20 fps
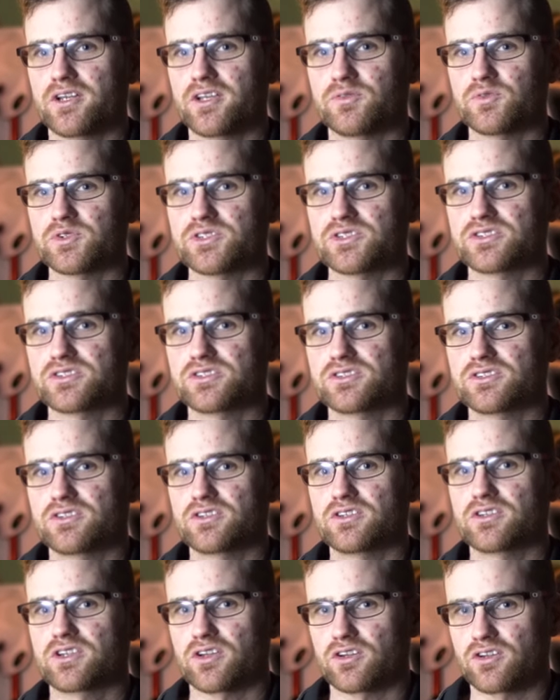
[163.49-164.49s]
It was
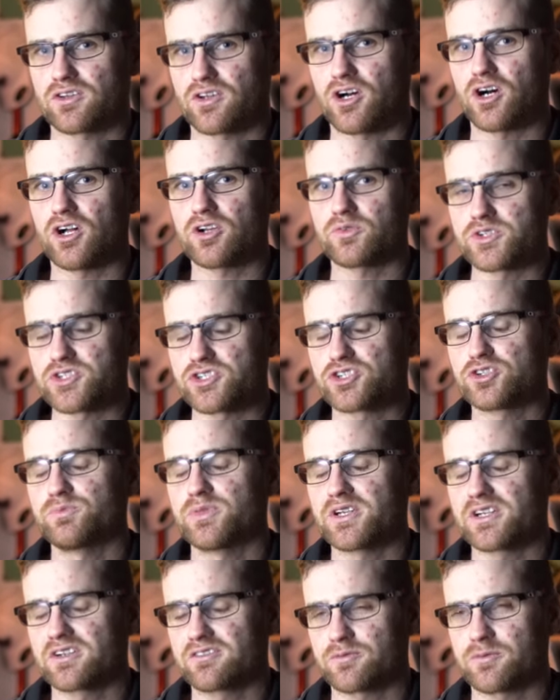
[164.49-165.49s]
the hauler was too
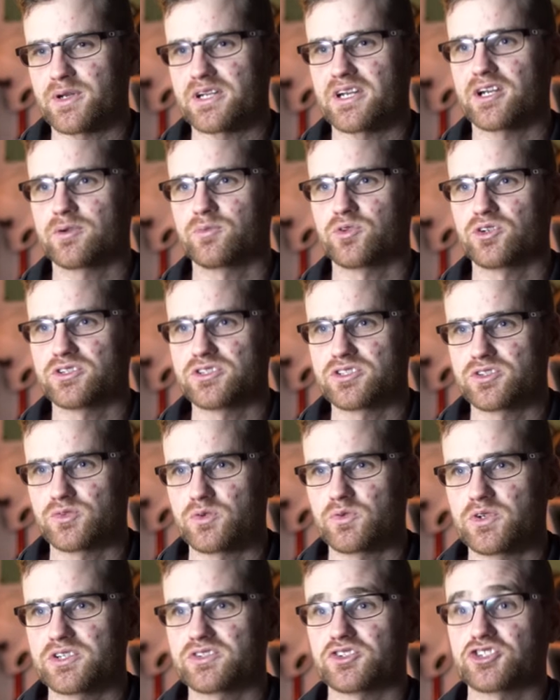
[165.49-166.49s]
big for my neighborhood, so we
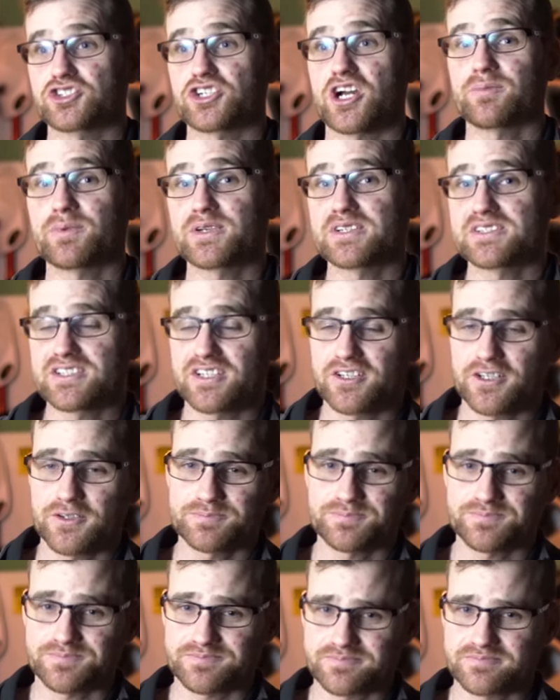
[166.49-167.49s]
went to a shopping center
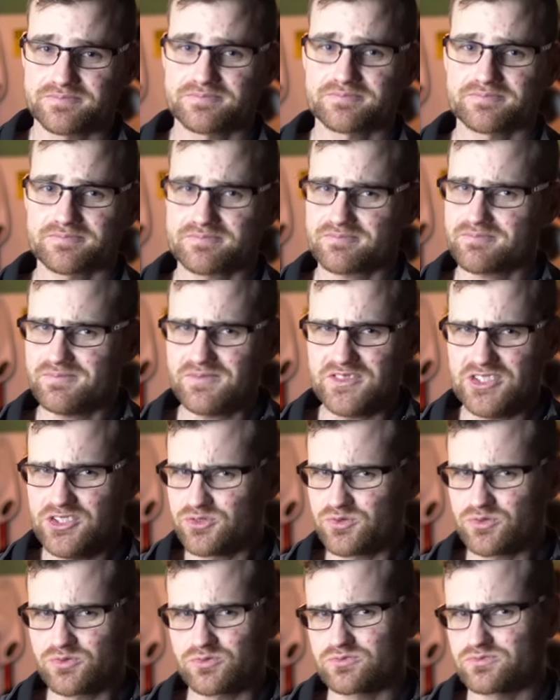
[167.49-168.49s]

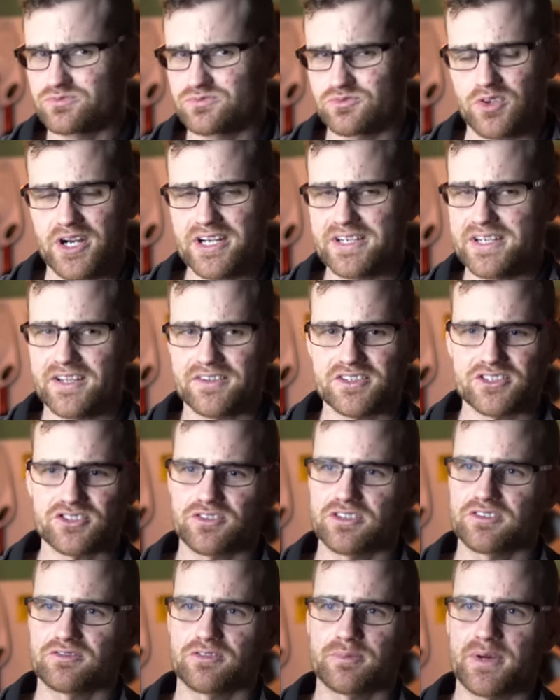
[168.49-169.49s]
right down the
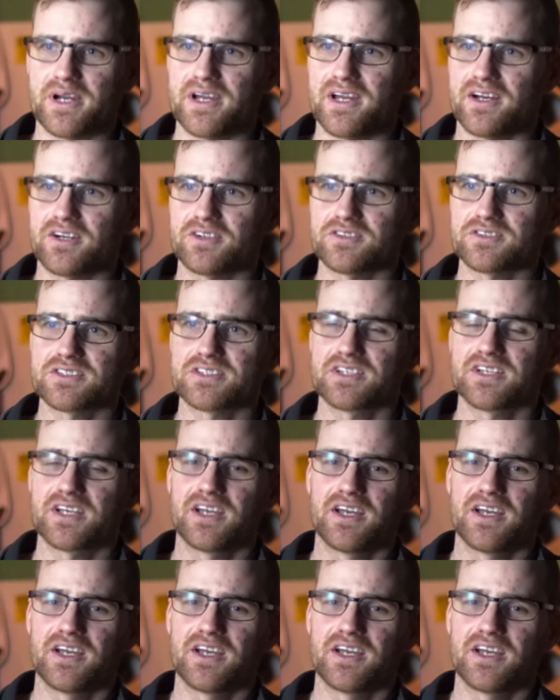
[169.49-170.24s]
street from my house.